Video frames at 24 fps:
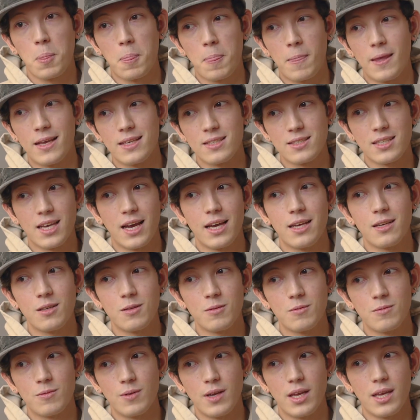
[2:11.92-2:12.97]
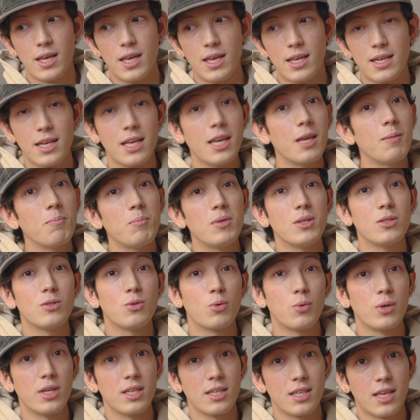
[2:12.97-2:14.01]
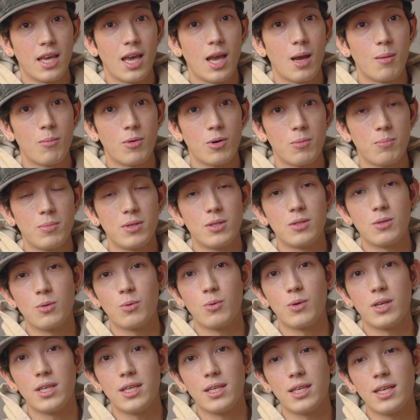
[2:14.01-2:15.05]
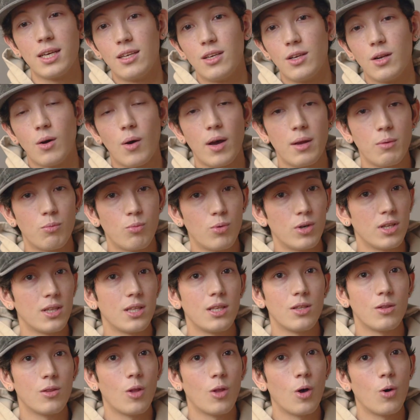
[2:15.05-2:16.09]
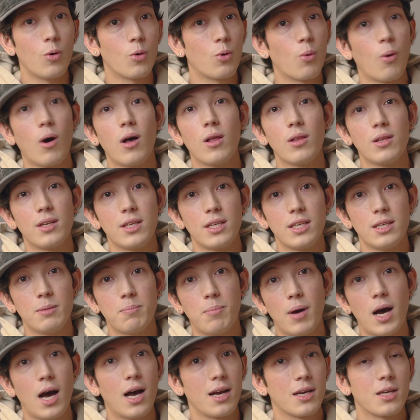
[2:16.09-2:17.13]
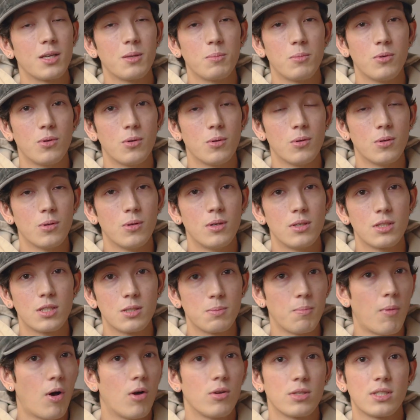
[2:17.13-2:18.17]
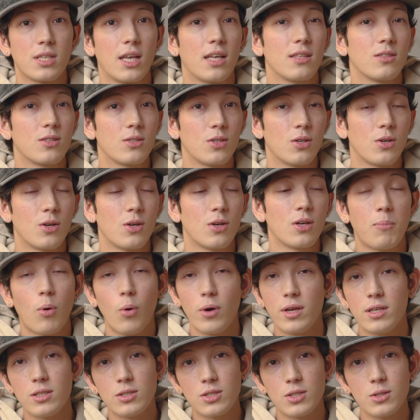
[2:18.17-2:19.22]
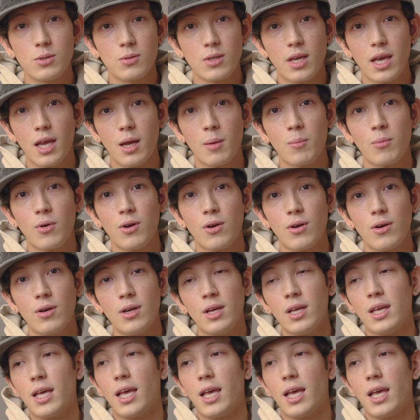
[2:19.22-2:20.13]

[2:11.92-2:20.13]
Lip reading: as kind of an in-between camera between a really low quality pocketable small sensor point and shoot camera